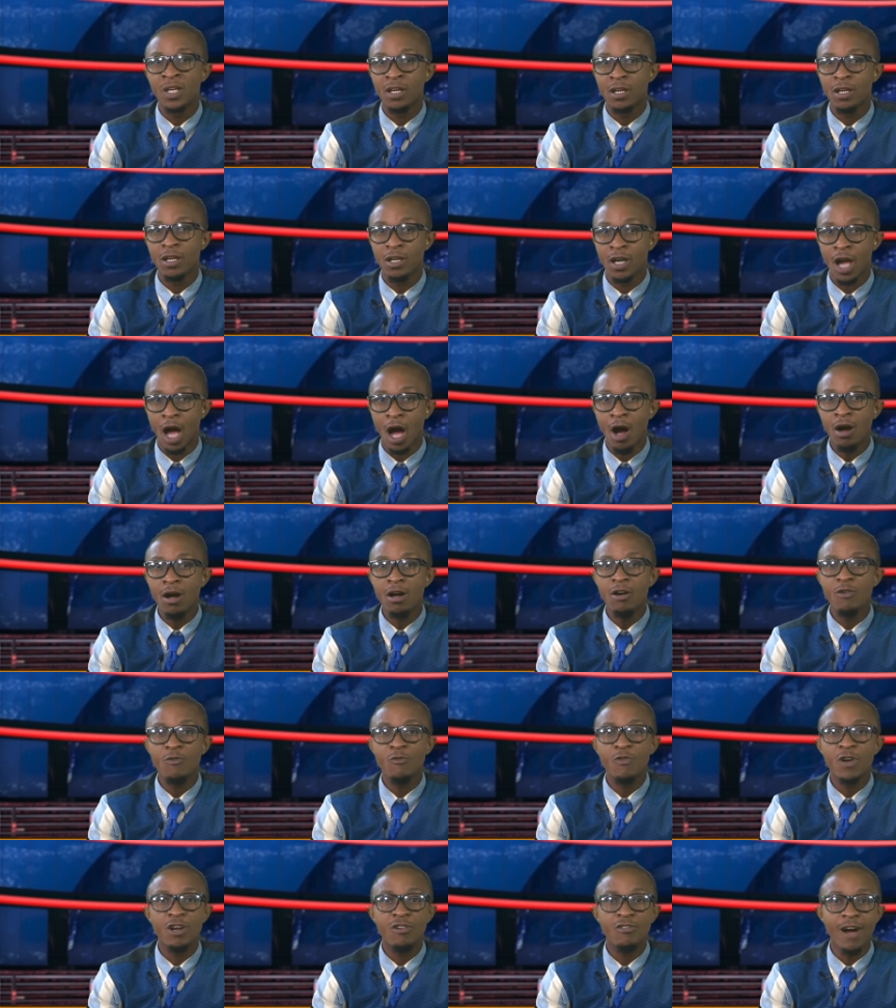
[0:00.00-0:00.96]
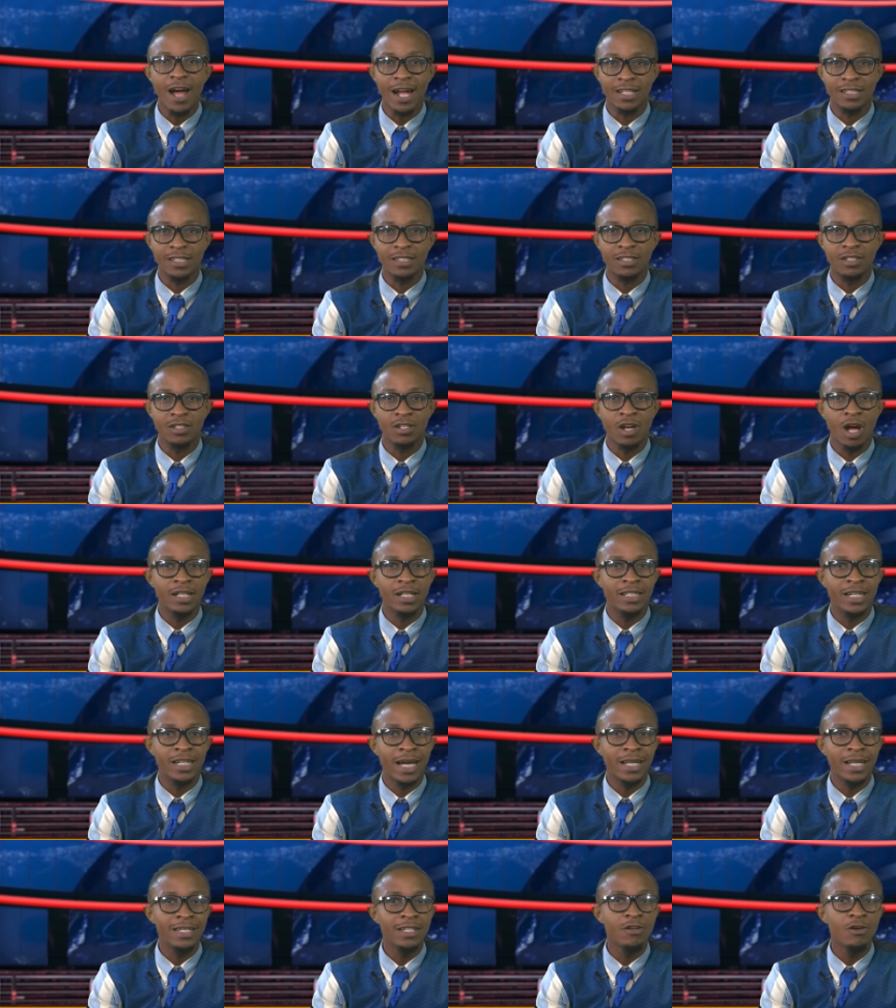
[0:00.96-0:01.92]
Young regrets not
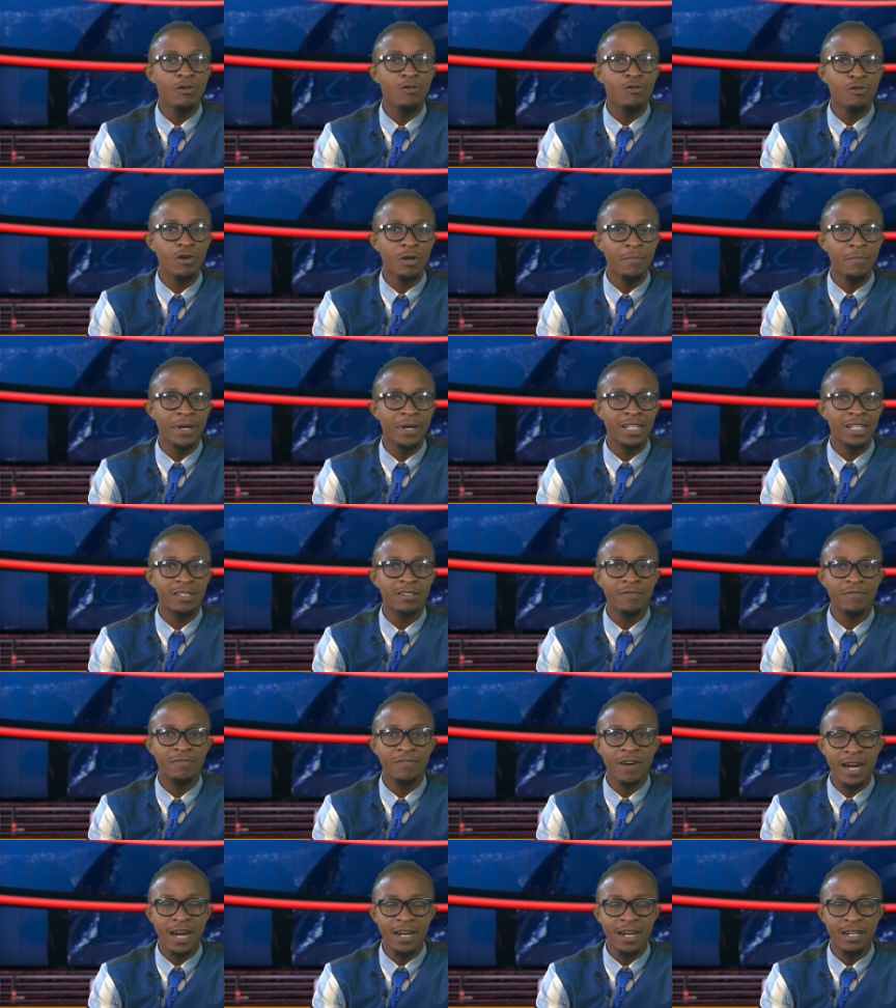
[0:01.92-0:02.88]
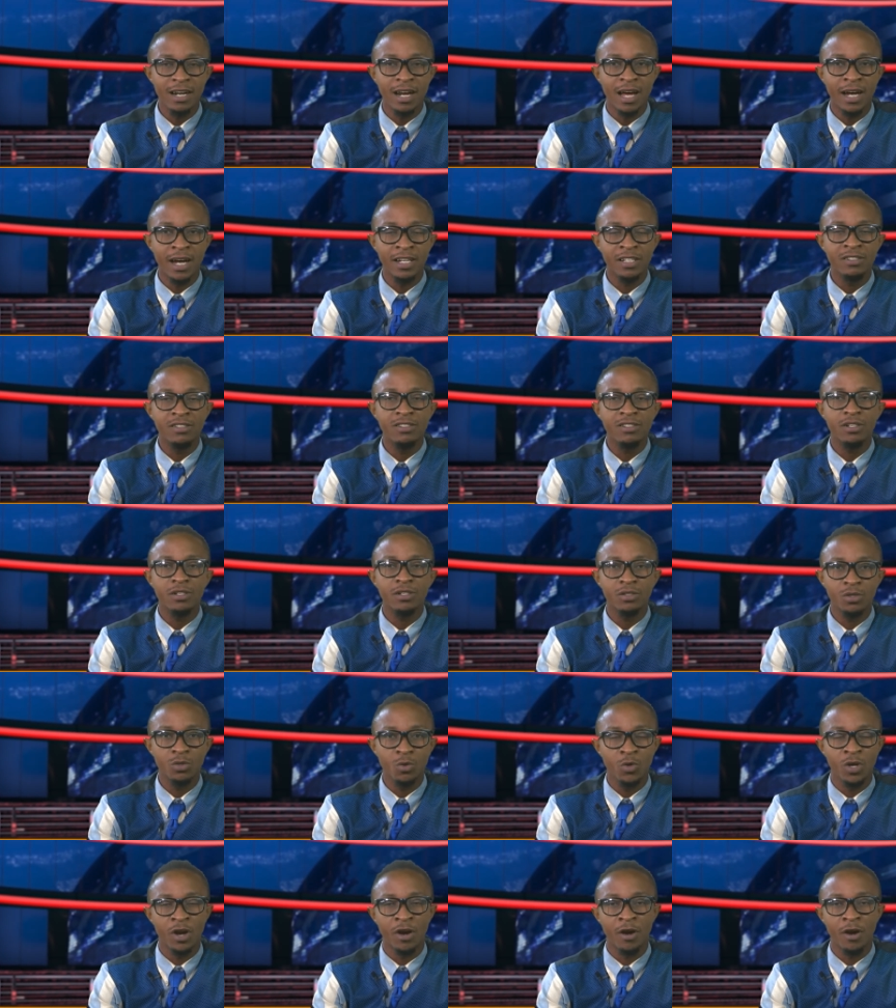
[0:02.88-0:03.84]
getting agreement finalized
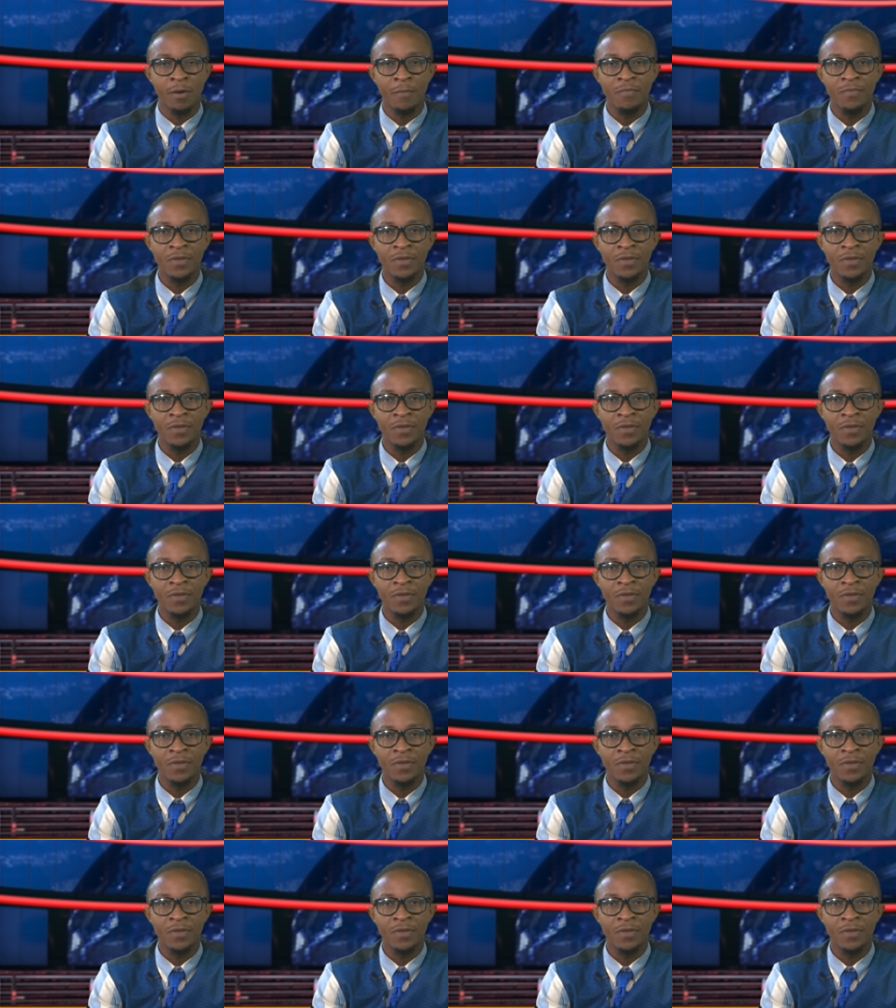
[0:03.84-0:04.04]
sooner.